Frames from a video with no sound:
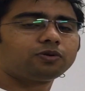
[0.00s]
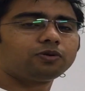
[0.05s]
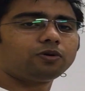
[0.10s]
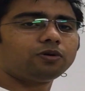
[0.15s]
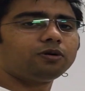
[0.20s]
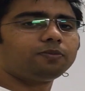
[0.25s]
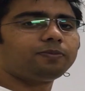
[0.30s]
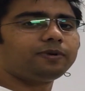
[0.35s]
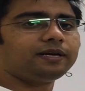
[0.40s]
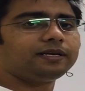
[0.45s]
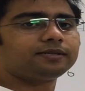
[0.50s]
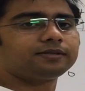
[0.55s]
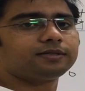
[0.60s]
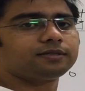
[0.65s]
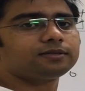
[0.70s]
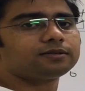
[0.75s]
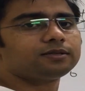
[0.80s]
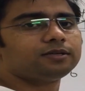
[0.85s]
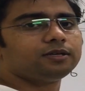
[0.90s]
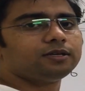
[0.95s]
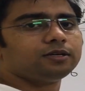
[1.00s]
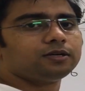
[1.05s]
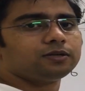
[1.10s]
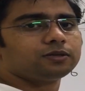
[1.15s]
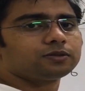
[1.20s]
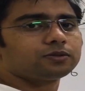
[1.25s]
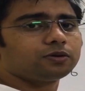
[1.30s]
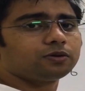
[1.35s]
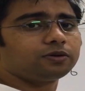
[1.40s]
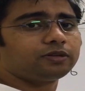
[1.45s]
cold places,
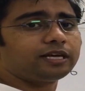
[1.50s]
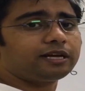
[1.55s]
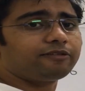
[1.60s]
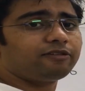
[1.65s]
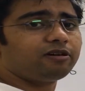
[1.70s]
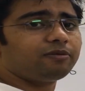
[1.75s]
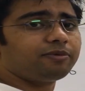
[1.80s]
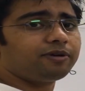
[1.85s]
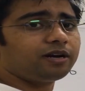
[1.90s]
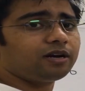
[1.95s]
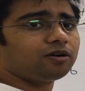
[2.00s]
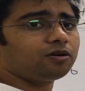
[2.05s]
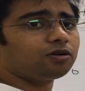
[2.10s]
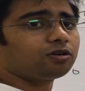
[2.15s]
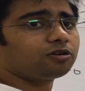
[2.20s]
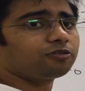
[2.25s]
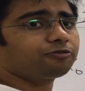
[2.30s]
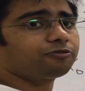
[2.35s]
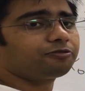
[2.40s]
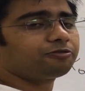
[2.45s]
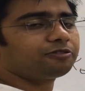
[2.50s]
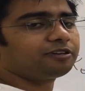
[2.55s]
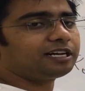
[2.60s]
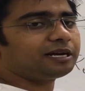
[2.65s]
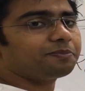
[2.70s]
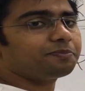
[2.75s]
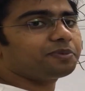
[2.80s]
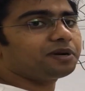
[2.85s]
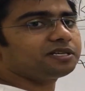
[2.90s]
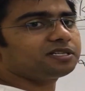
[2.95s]
so there will be a lot of
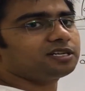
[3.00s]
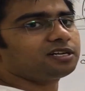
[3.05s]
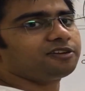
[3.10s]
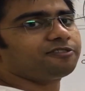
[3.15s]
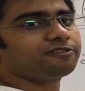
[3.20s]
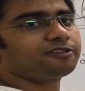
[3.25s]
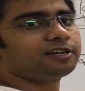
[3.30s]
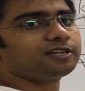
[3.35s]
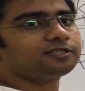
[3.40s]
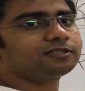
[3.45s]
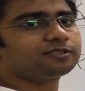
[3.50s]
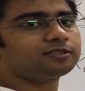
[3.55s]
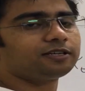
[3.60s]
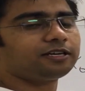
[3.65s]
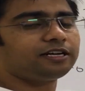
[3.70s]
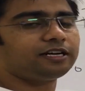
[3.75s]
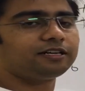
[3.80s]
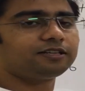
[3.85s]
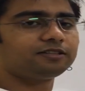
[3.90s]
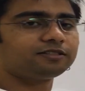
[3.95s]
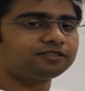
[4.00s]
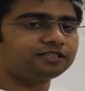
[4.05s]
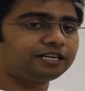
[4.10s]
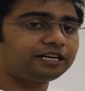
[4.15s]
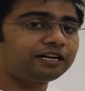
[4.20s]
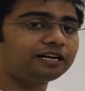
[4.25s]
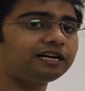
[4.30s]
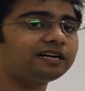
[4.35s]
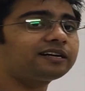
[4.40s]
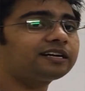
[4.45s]
temperature difference in a
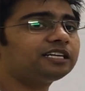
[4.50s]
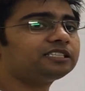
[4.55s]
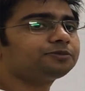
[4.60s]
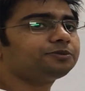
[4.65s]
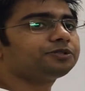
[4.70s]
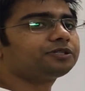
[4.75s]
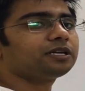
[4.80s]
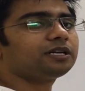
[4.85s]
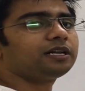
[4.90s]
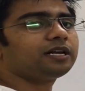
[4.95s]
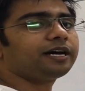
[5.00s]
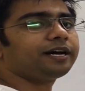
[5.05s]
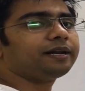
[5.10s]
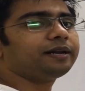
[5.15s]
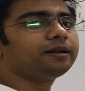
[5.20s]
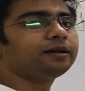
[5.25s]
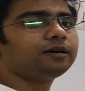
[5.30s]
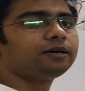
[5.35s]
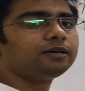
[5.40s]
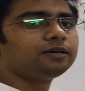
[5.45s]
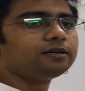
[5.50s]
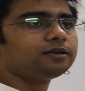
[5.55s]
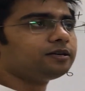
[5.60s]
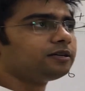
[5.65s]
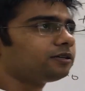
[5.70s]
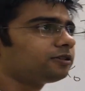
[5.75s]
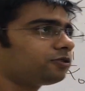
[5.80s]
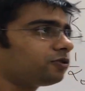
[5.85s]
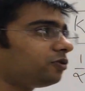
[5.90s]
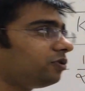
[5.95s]
single transmission line.
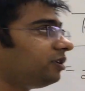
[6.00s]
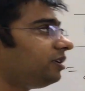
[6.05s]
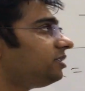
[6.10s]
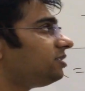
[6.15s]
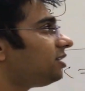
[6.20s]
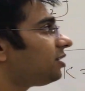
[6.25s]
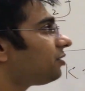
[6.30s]
So these